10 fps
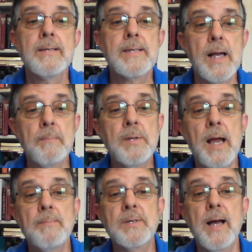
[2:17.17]

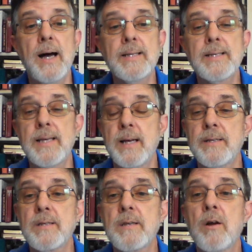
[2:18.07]
Sometimes God
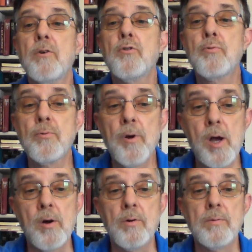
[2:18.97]
says,
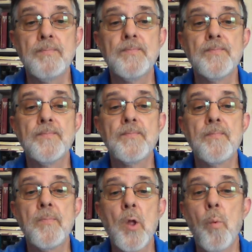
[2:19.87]
grow.
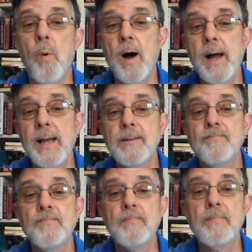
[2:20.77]
Why?
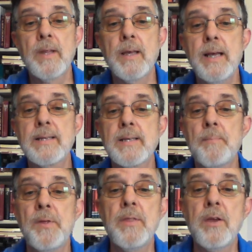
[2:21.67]
It's
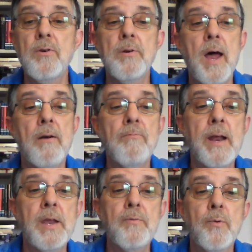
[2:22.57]
something that you're not
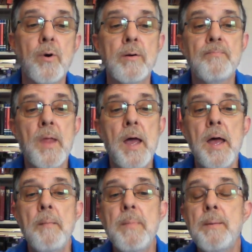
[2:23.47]
ready for.
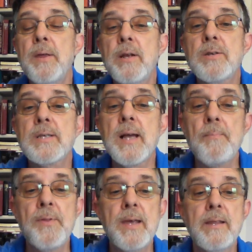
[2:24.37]
Maybe there's
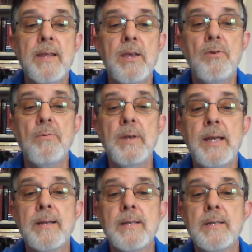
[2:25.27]
something that you
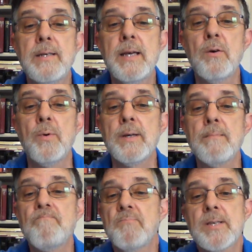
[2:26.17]
need to deal with,
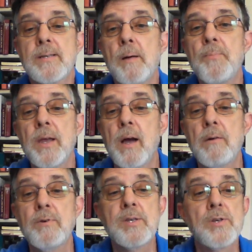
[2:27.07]
something
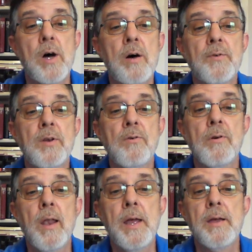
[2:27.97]
unresolved in
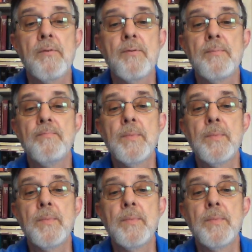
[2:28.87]
your life.